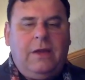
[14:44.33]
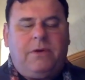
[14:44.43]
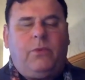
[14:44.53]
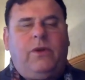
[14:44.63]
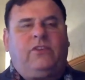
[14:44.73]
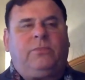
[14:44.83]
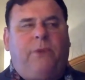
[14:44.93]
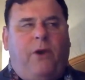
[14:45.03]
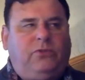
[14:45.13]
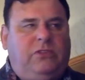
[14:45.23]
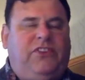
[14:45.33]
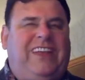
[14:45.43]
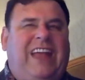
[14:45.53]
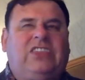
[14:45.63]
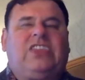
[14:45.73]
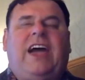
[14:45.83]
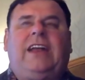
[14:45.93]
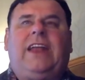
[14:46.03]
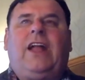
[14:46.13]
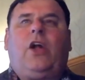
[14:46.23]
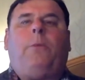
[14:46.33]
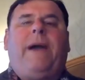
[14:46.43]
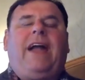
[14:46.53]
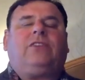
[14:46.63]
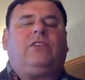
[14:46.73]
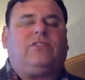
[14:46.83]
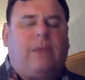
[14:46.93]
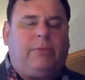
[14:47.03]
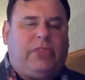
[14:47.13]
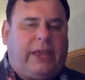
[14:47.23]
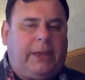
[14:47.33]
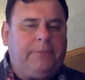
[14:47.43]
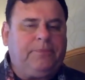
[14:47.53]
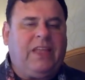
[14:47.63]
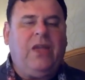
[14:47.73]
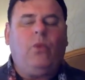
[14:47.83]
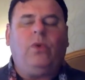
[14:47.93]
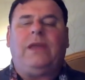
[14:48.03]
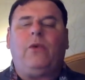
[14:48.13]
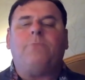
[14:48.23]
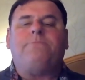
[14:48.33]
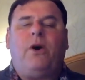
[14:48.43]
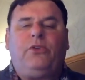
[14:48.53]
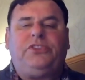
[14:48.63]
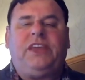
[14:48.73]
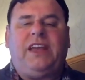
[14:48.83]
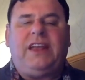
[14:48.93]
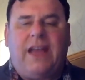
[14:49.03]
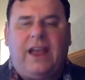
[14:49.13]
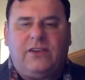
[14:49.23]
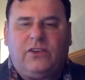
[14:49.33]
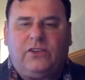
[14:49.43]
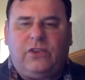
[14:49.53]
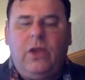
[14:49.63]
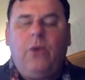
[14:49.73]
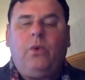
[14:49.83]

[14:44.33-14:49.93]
But we're supposed to forget that and go back to something when they were both teenagers,